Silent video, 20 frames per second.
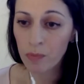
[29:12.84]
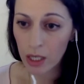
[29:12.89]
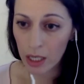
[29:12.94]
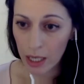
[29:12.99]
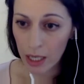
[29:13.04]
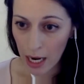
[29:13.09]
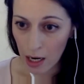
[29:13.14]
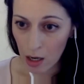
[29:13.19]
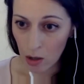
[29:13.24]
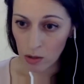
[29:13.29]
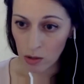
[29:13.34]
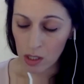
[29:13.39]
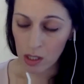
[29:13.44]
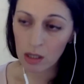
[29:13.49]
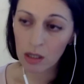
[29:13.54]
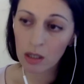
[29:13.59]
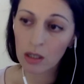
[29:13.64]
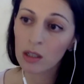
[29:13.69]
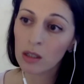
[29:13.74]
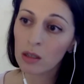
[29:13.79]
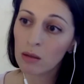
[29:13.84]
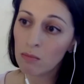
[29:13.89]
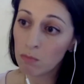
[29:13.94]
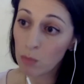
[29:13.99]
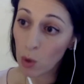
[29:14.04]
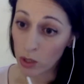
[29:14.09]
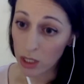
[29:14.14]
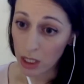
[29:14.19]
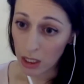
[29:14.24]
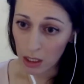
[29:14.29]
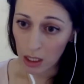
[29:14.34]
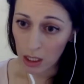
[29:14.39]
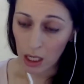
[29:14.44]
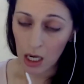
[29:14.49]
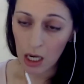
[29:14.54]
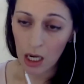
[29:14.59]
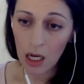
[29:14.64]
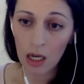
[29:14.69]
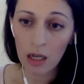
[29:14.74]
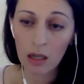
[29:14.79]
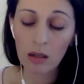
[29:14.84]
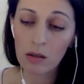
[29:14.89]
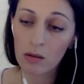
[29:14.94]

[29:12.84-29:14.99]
Count, motility,